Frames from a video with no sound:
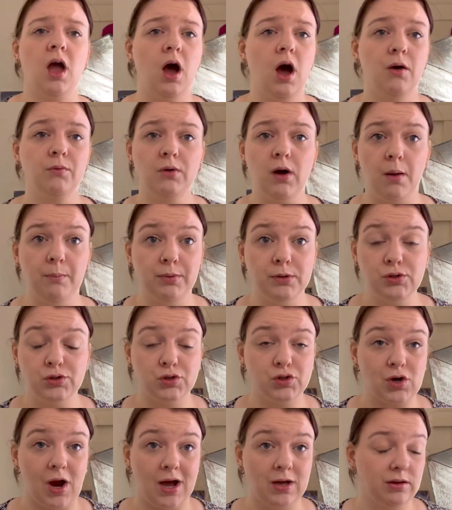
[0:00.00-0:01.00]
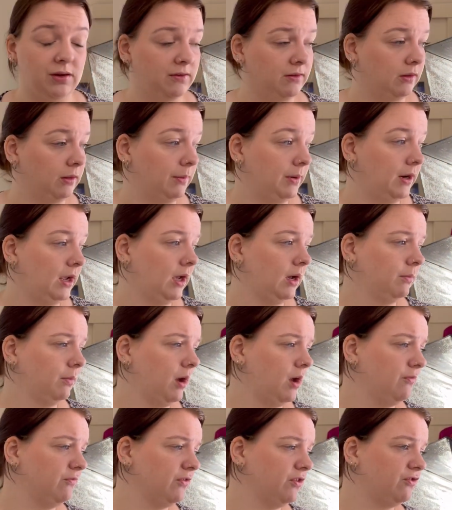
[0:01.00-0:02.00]
I've got a bunch of trousers at the minute. I'm
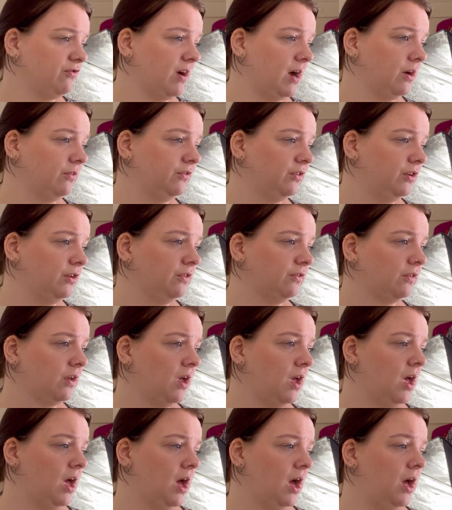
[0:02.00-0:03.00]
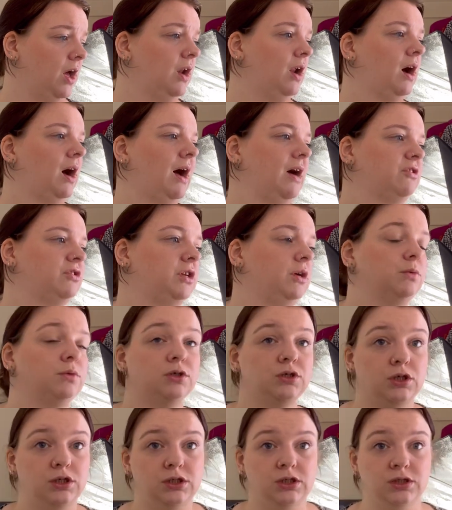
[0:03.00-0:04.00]
going through trousers, and actually I
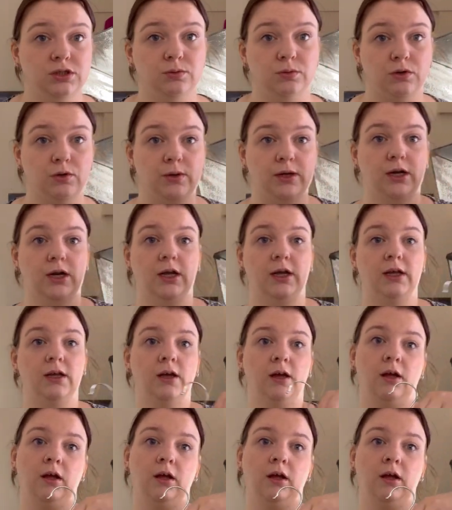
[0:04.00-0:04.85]
want to show you this one quickly.